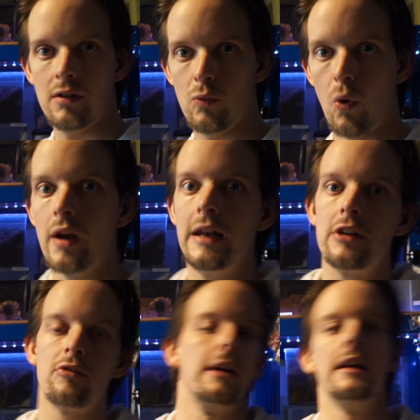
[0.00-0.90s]
quite
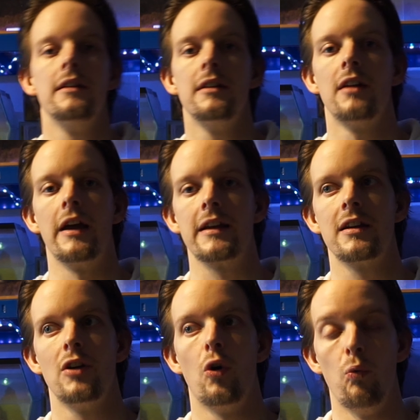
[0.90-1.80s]
literally, like,
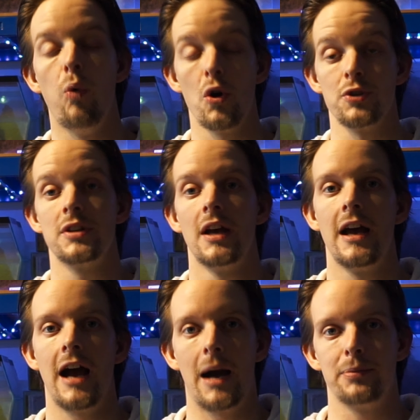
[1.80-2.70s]
or was
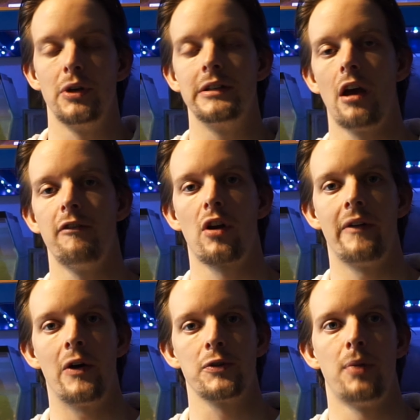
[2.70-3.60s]
absolutely terrified of
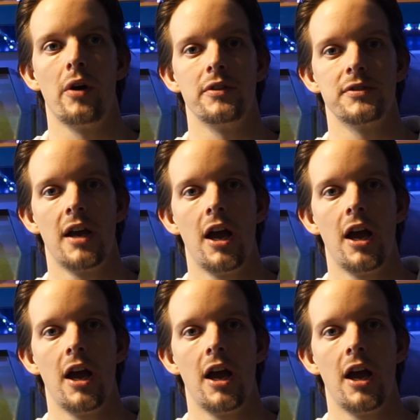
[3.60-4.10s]
house spiders.